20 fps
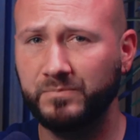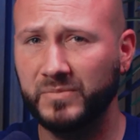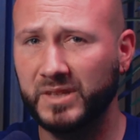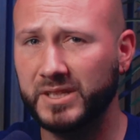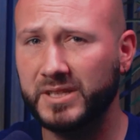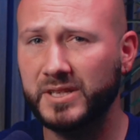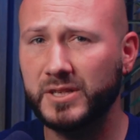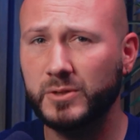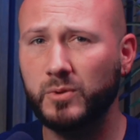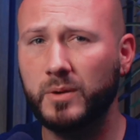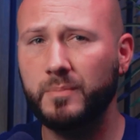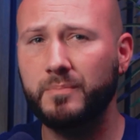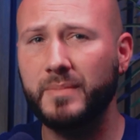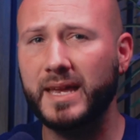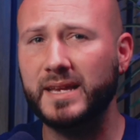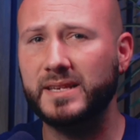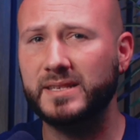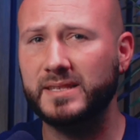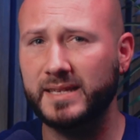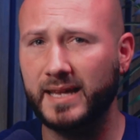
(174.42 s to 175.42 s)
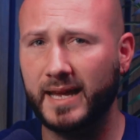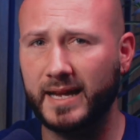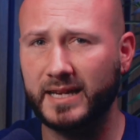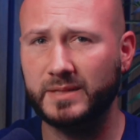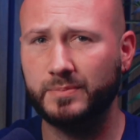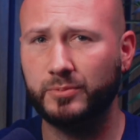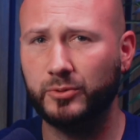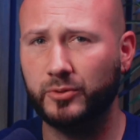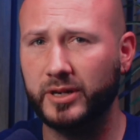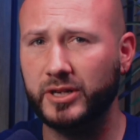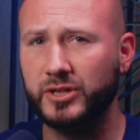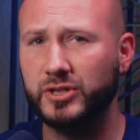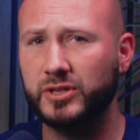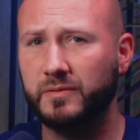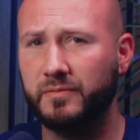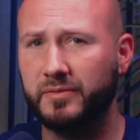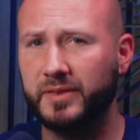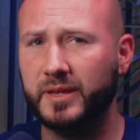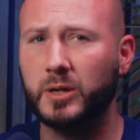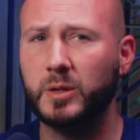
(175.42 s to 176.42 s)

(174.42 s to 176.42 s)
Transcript: This is what makes the exploration of